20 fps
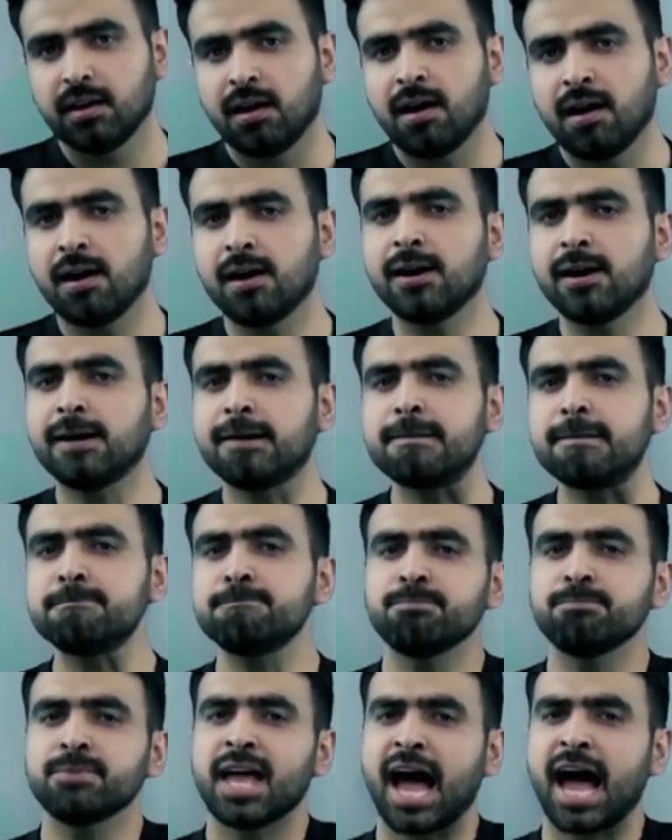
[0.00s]

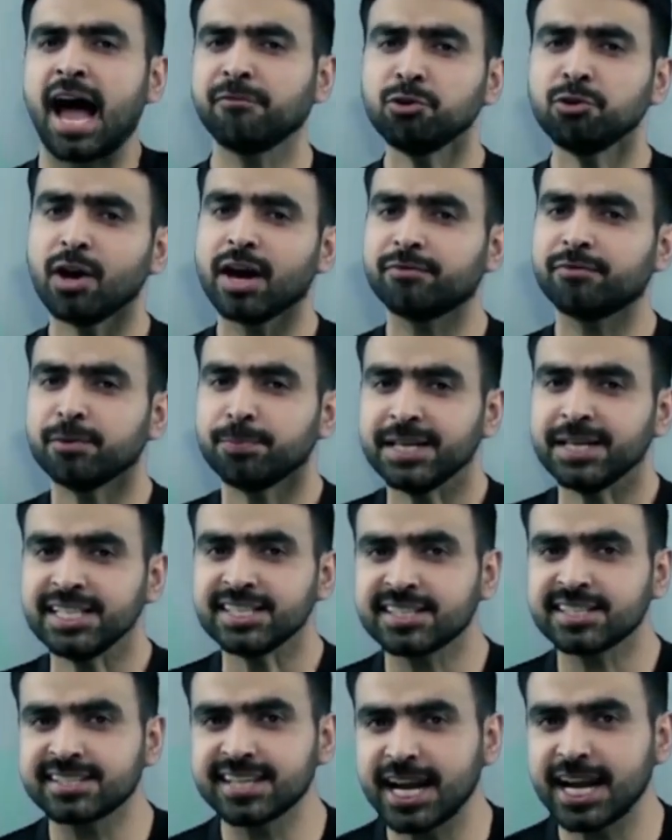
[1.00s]
Have you ever been
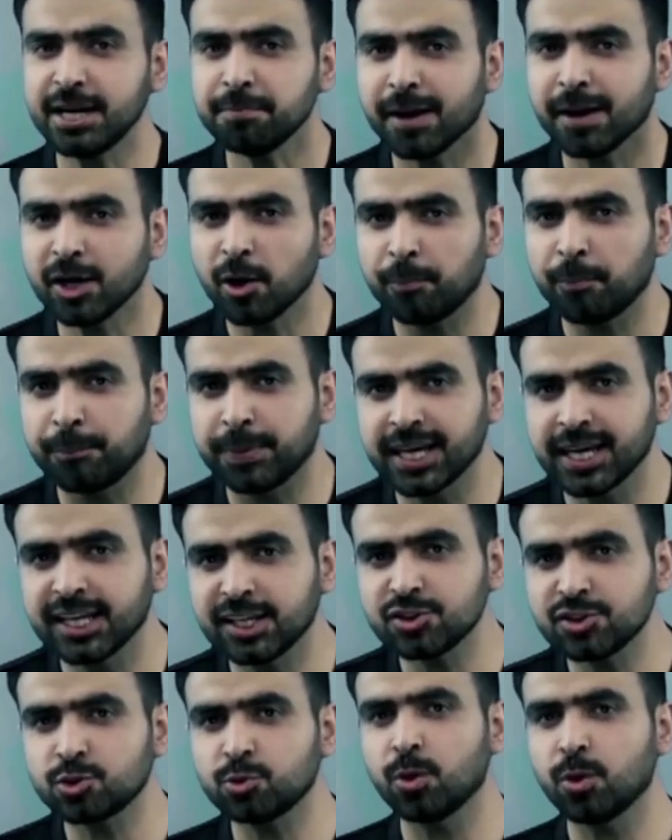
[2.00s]
sent by your
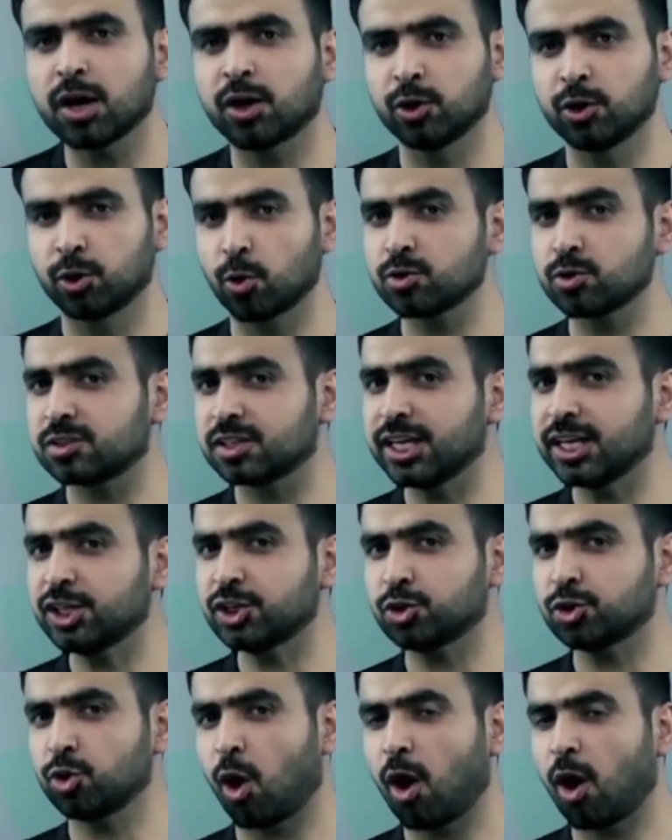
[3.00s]
parents to a grocery
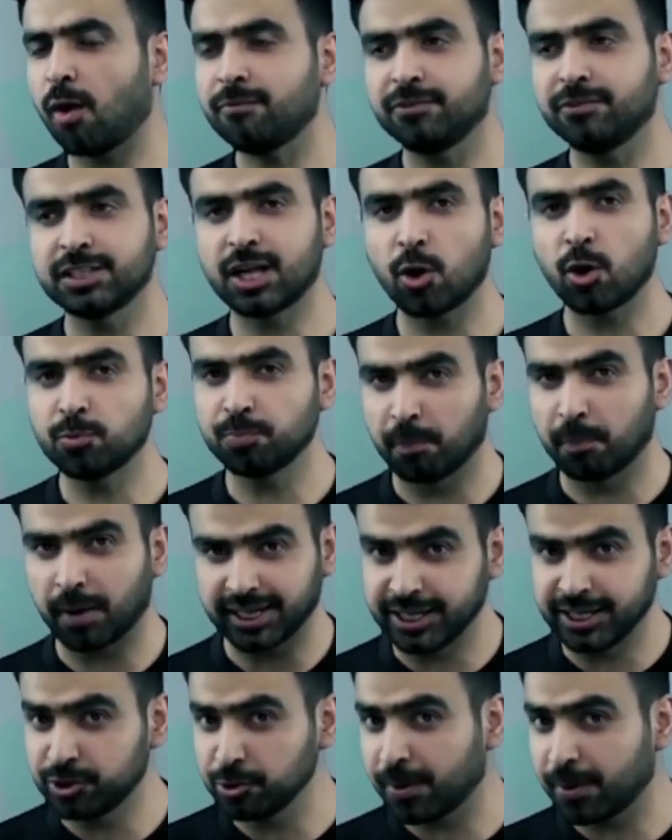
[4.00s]
shop without
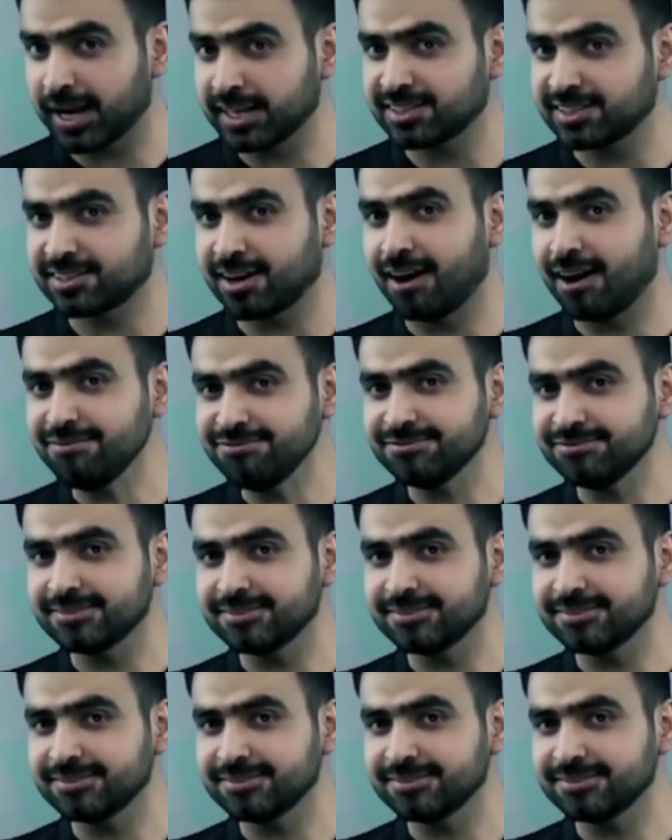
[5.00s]
money to buy stuff?